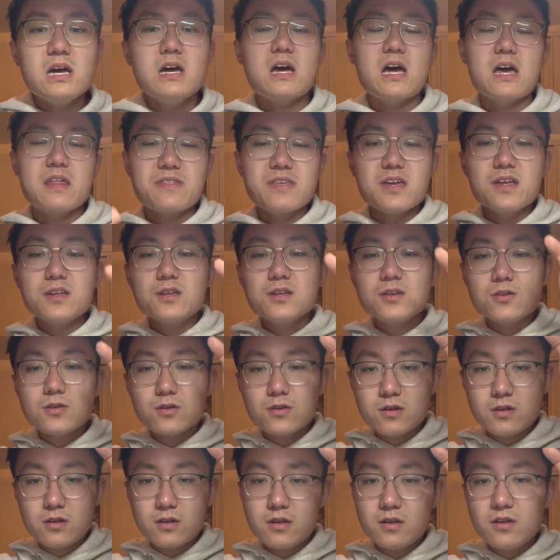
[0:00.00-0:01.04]
and then
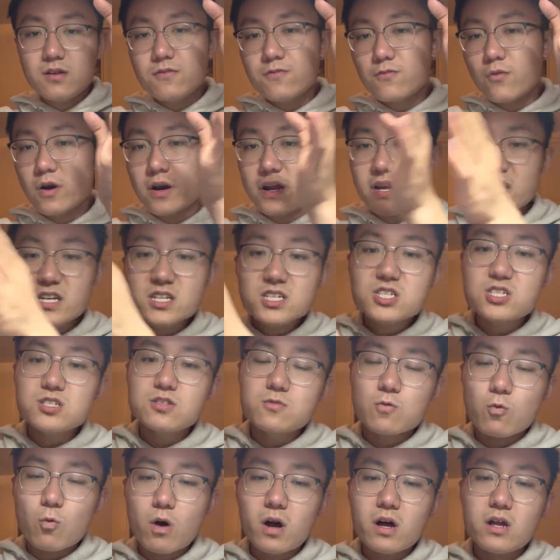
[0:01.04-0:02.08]
for each